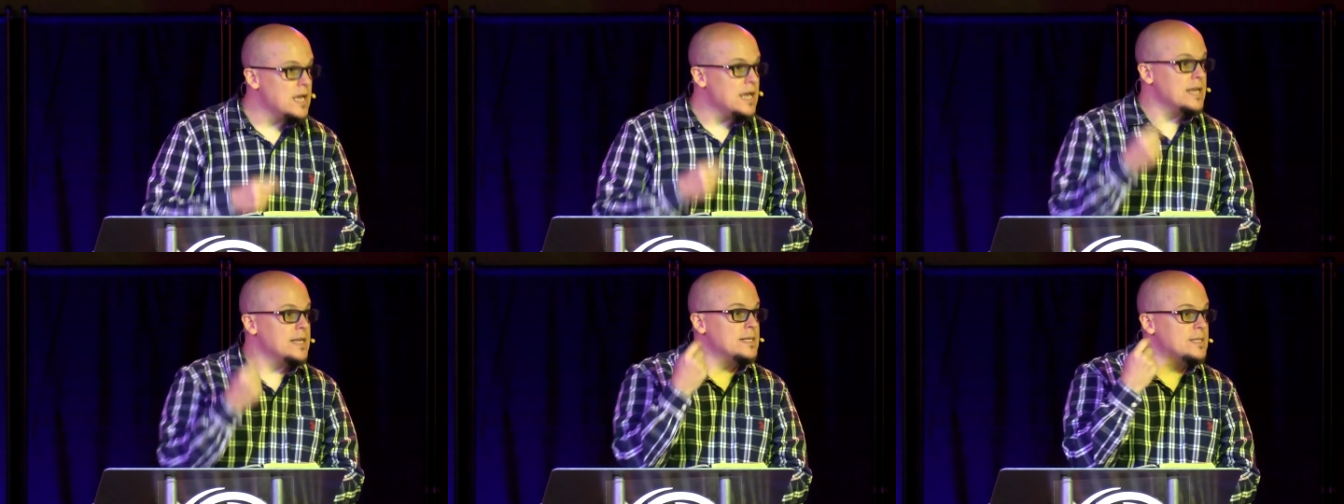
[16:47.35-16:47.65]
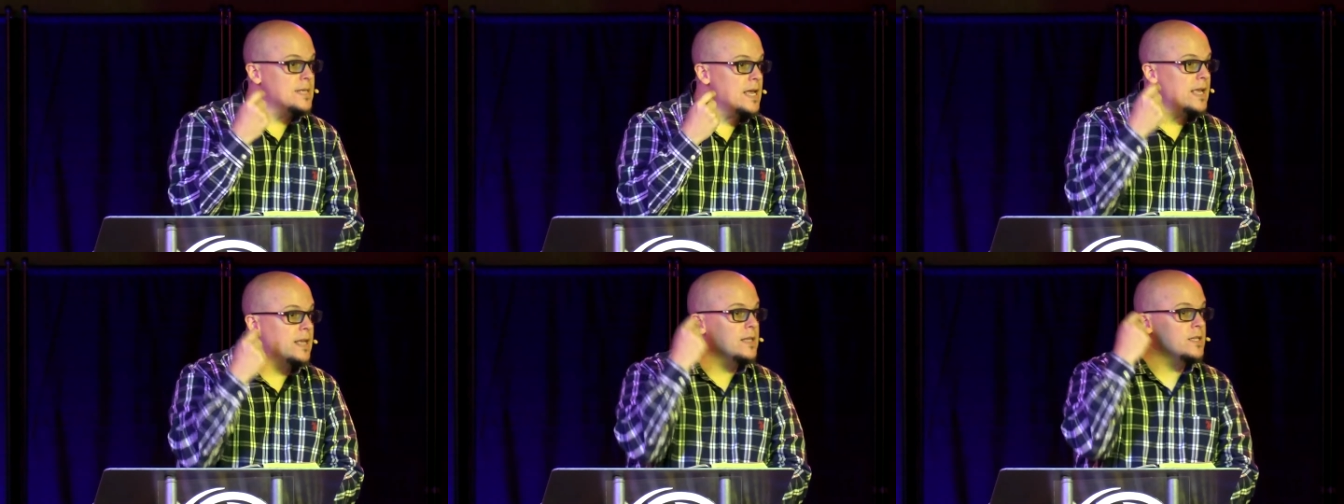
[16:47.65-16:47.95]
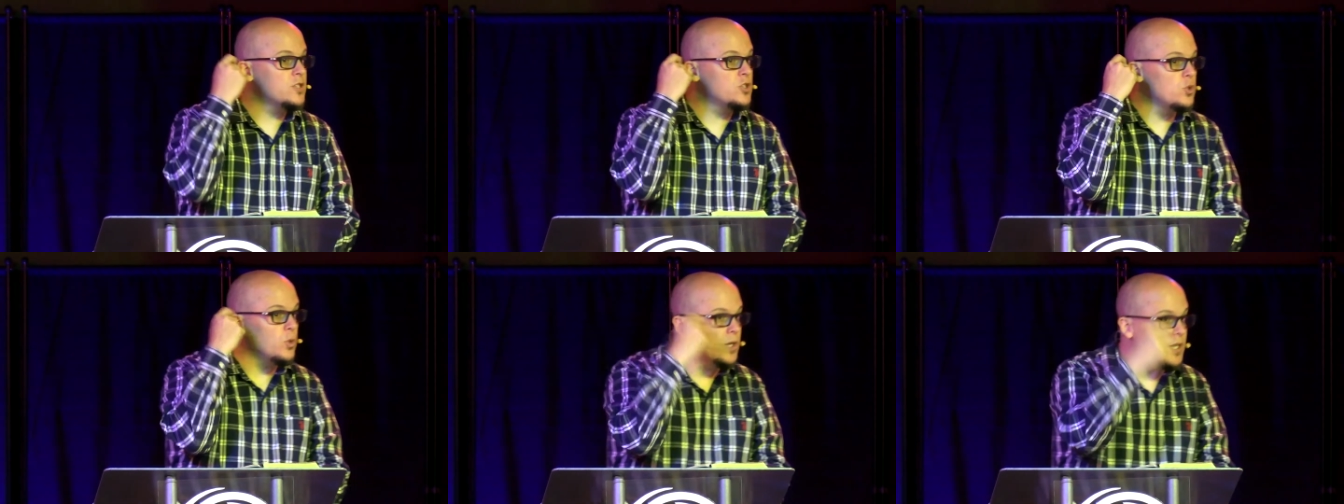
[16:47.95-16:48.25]
He's saying
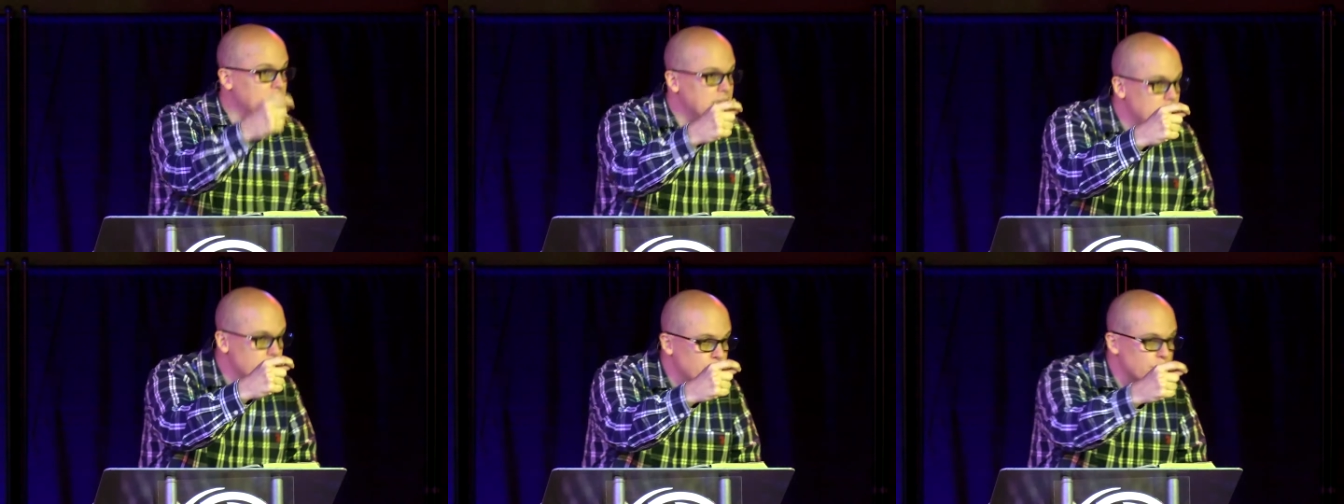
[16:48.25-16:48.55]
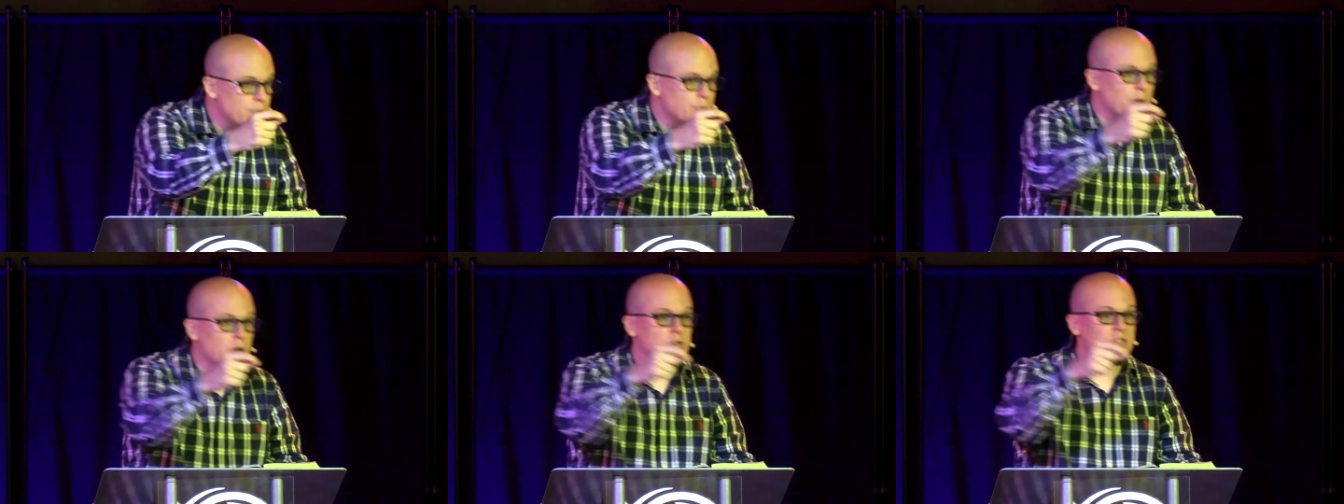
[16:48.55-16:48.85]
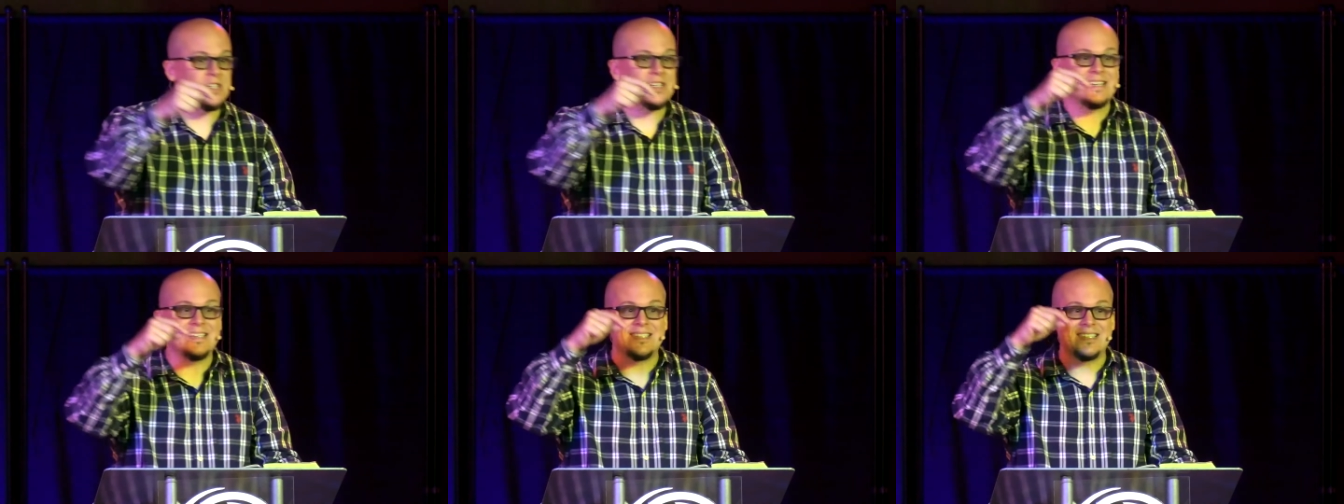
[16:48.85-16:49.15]
this to a Hebrew
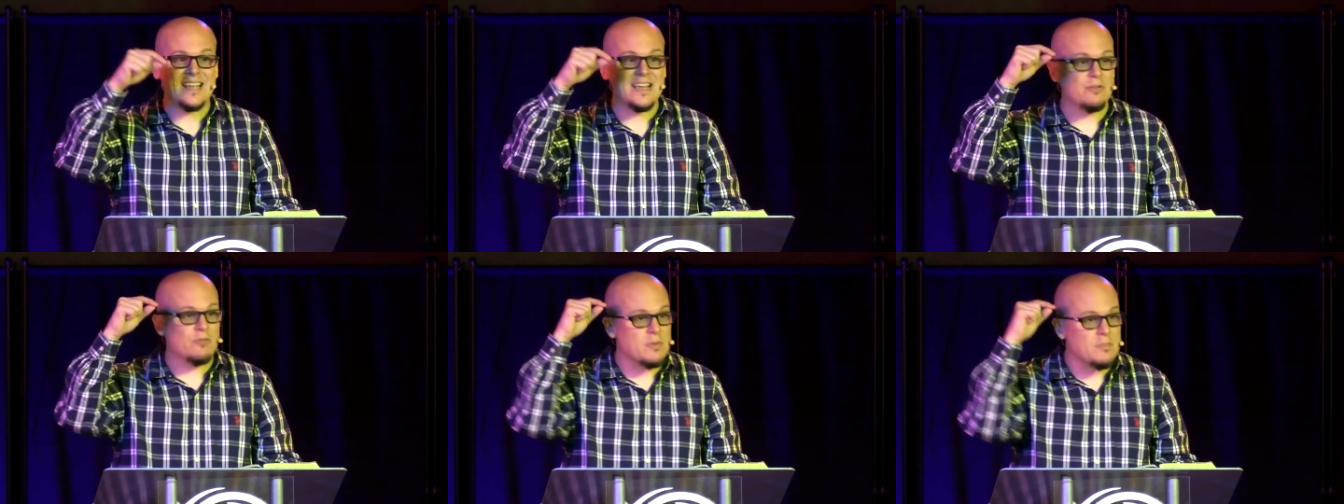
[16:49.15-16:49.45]
person. He's saying,